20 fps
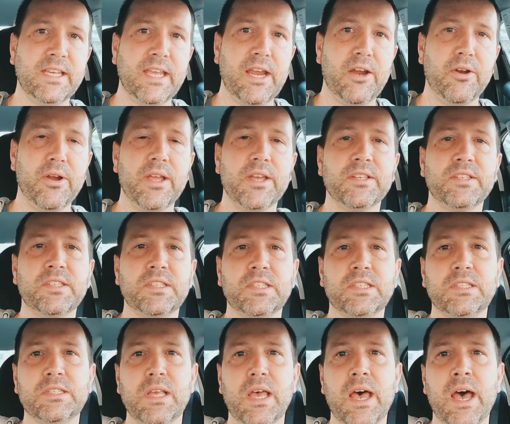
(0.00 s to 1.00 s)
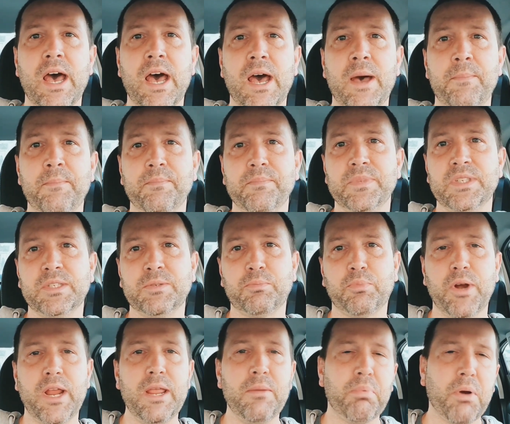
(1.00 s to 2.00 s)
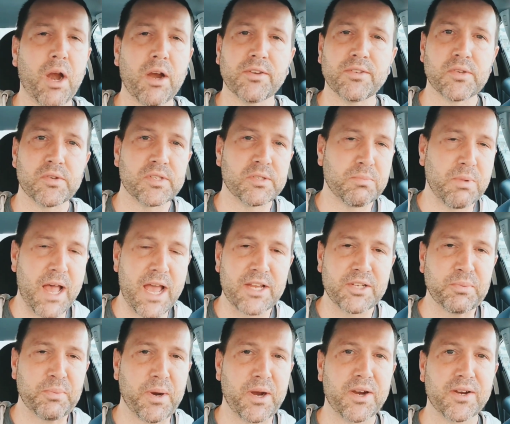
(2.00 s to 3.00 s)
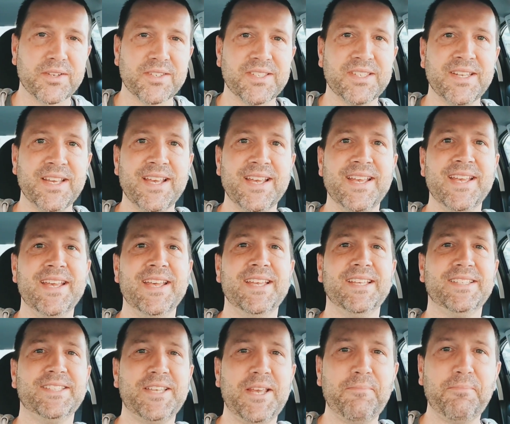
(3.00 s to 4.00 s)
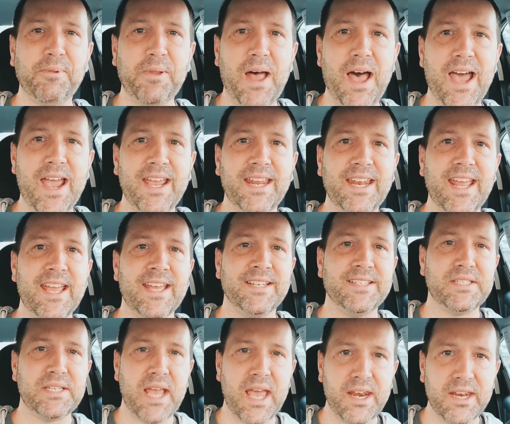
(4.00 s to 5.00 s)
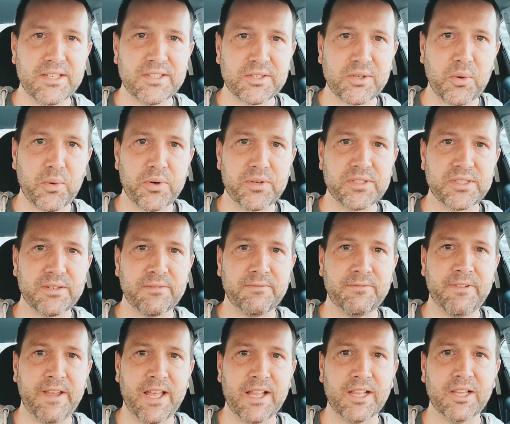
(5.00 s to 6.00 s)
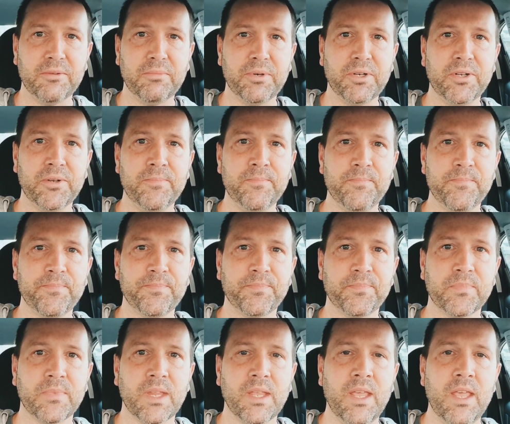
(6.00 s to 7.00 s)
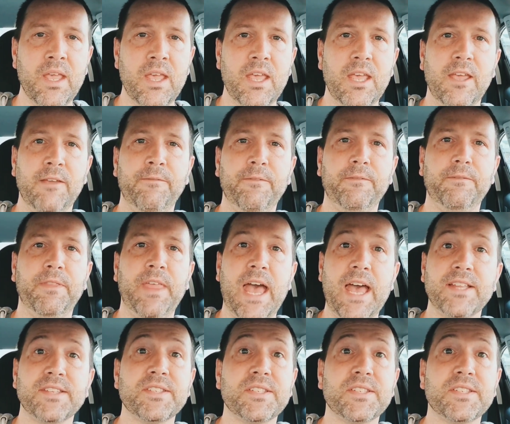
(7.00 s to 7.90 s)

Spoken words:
areas, spray parks or splash parks, zip line, and tennis courts available. If that's